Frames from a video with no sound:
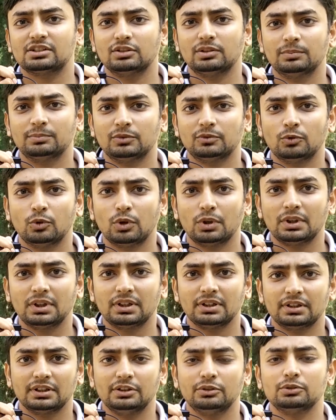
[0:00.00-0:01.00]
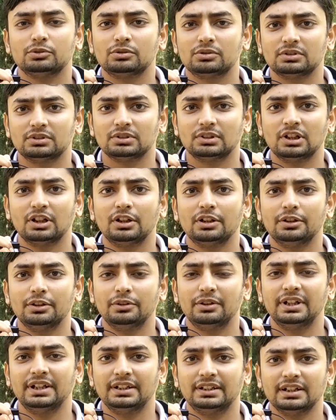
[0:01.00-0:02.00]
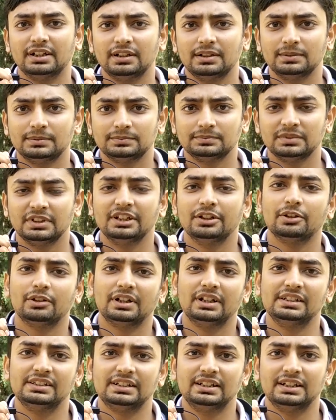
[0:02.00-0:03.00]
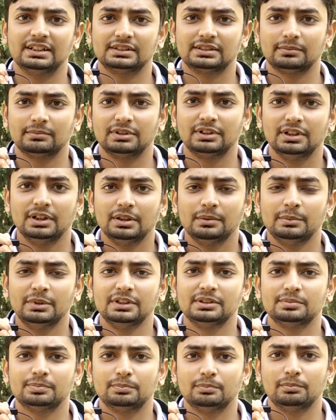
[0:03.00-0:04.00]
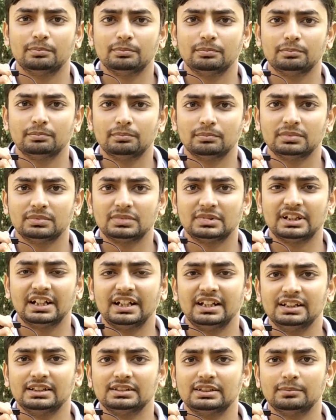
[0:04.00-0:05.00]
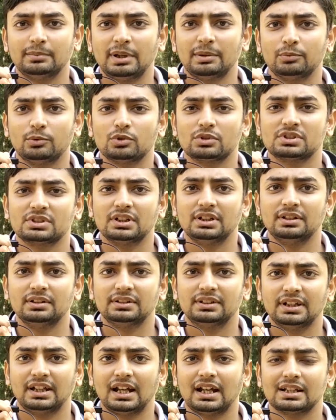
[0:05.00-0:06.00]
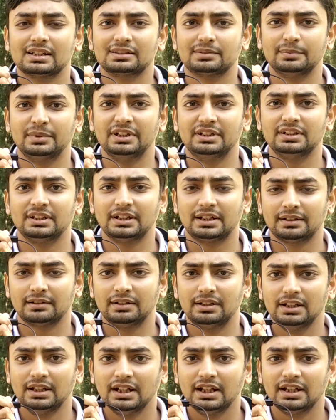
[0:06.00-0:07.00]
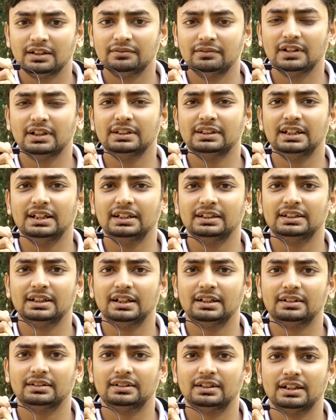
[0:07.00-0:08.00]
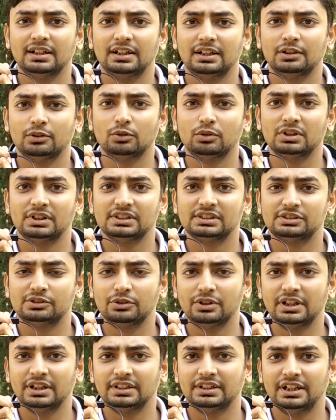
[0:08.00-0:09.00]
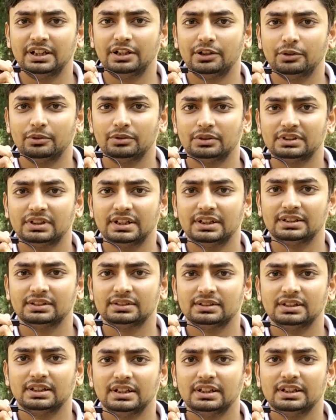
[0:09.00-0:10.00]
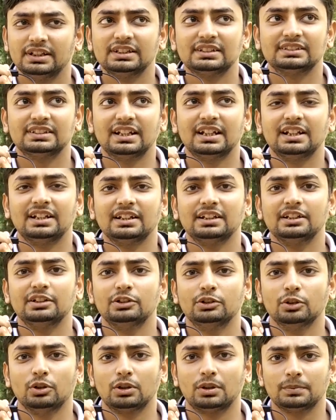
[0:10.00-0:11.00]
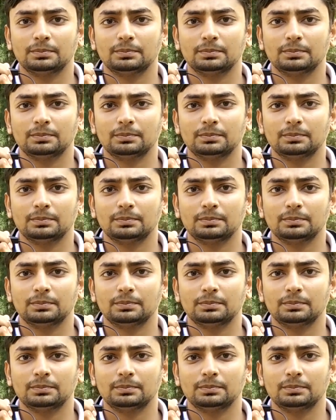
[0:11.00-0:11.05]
of what you learned during your engineering. Means that is my portion. They asked me in the thing, and one thing that they noticed during the interview is that your